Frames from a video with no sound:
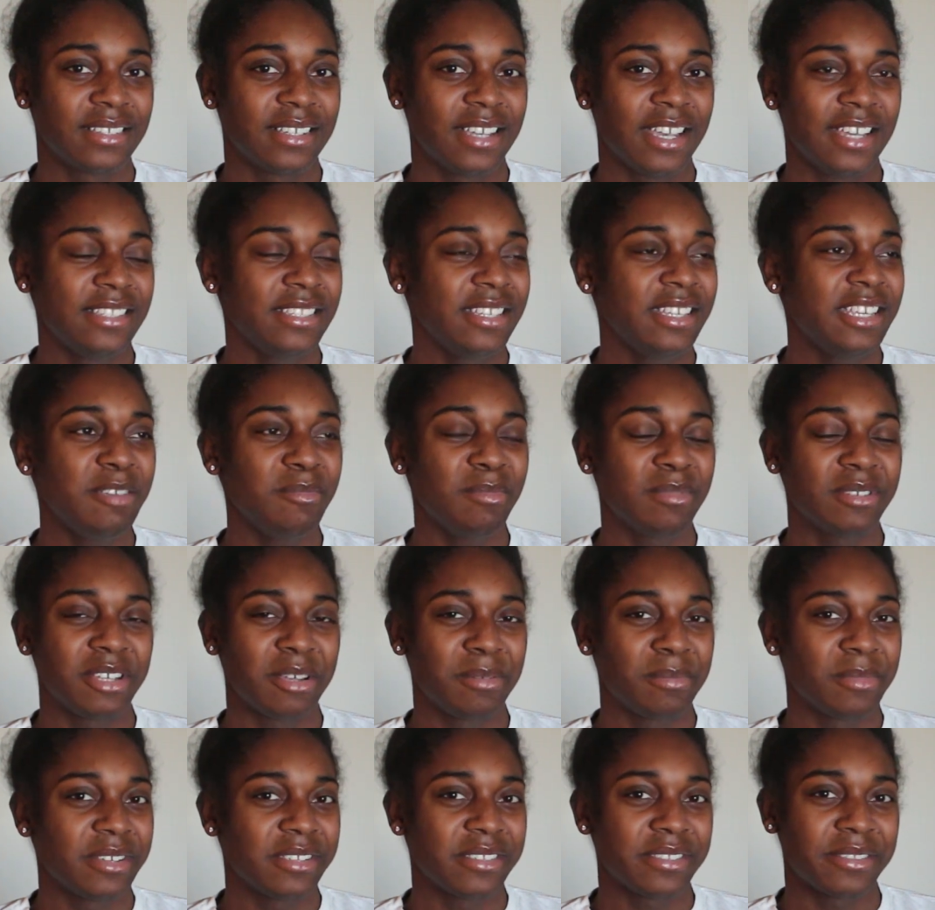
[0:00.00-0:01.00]
and the
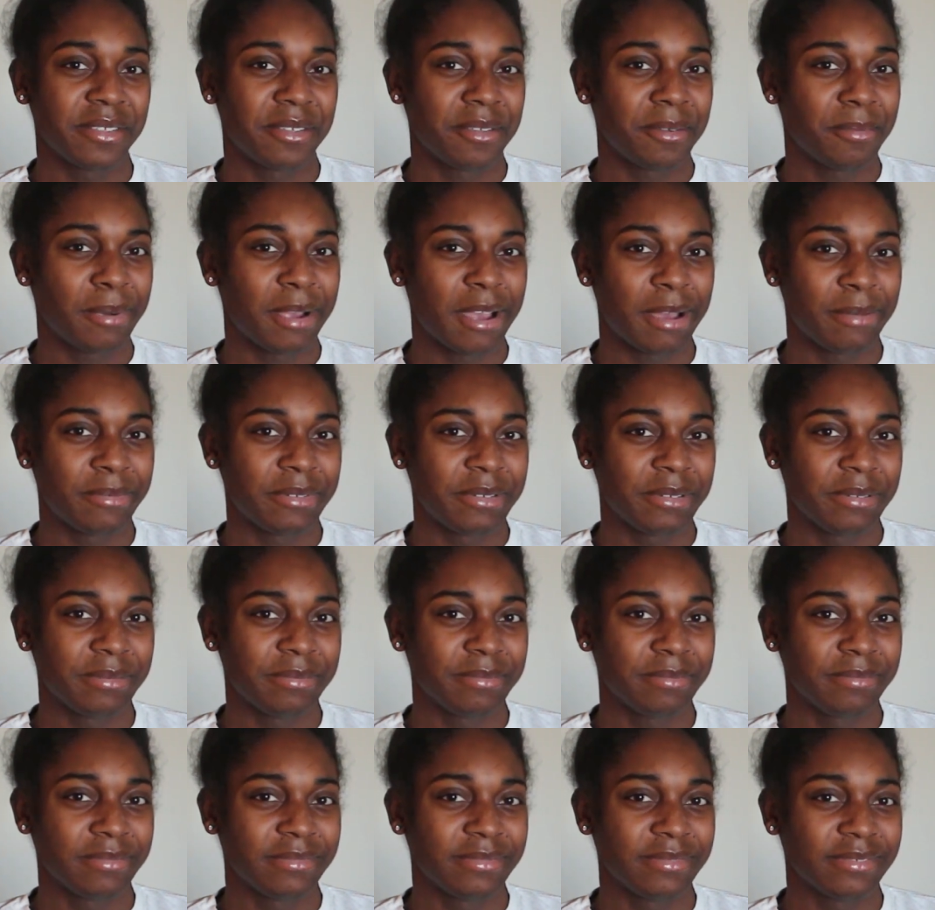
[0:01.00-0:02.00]
hematoma is still a problem.
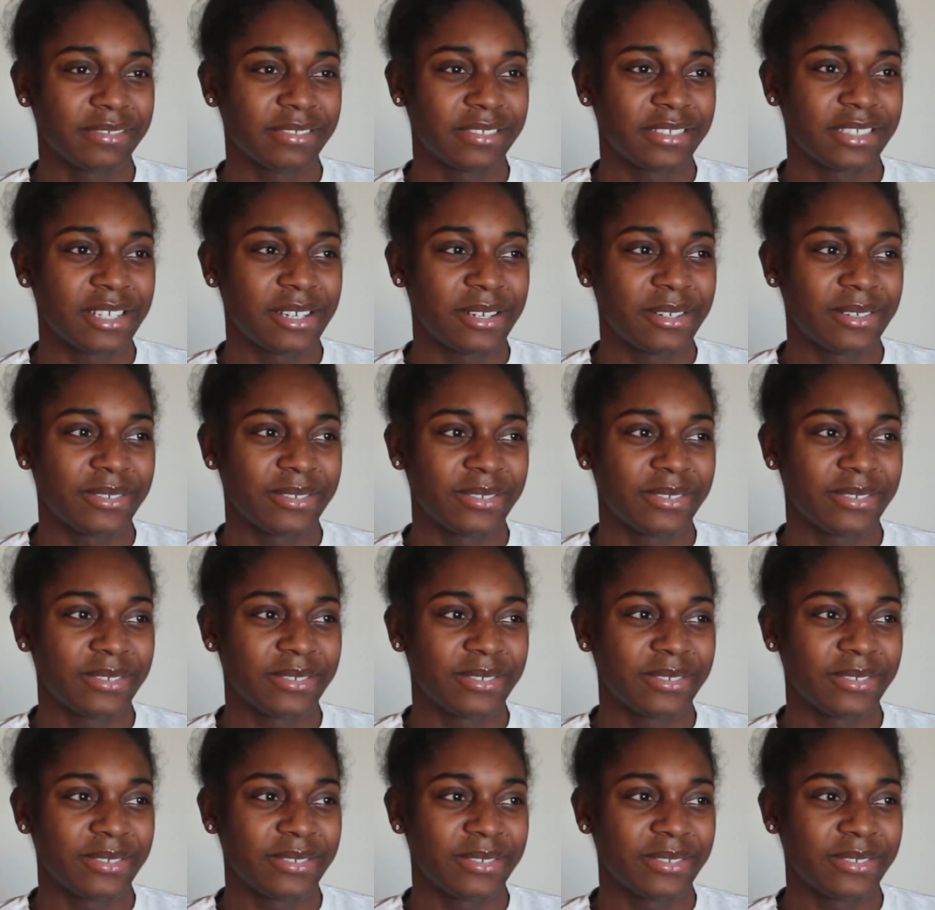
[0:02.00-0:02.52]
So,